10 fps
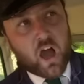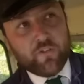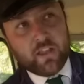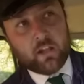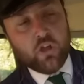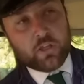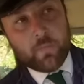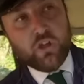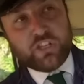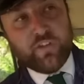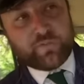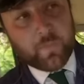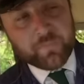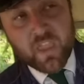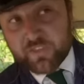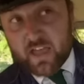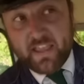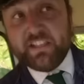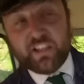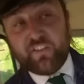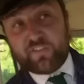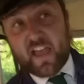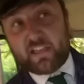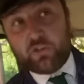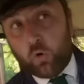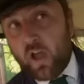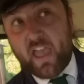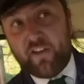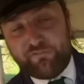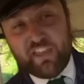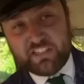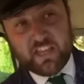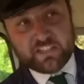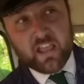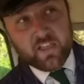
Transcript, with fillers: having a locomotive that isn't back or air fitted,